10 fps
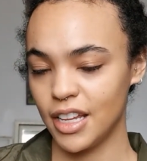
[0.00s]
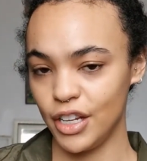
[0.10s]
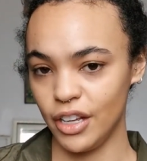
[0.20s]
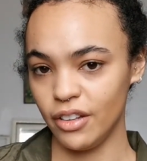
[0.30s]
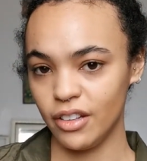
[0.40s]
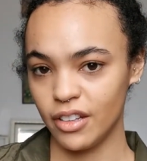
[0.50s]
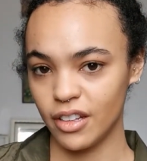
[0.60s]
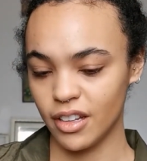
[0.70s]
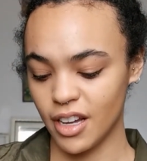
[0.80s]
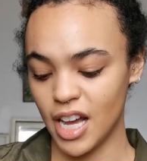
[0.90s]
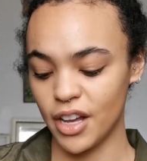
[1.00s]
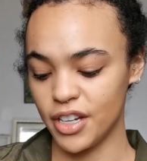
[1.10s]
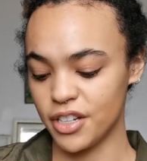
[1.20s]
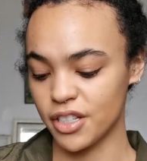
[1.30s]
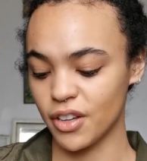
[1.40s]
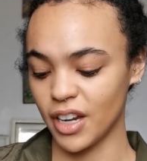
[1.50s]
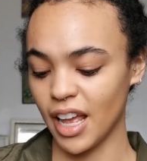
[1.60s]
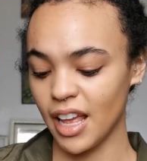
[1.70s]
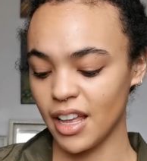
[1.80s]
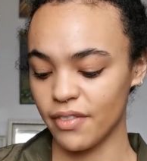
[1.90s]
new. I only just got
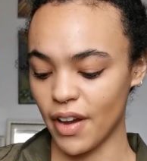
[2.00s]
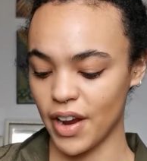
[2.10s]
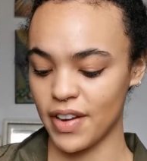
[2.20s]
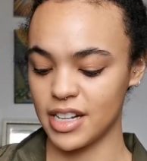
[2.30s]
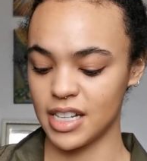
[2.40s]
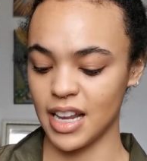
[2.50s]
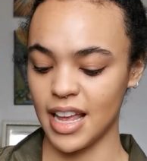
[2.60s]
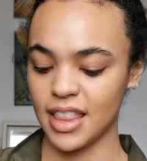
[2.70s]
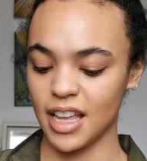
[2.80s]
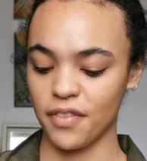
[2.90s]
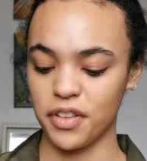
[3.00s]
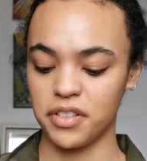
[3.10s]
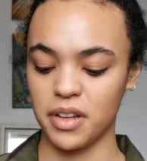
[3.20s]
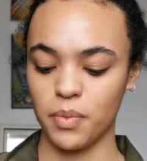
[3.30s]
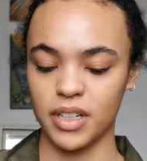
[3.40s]
it very recently. I think I've used it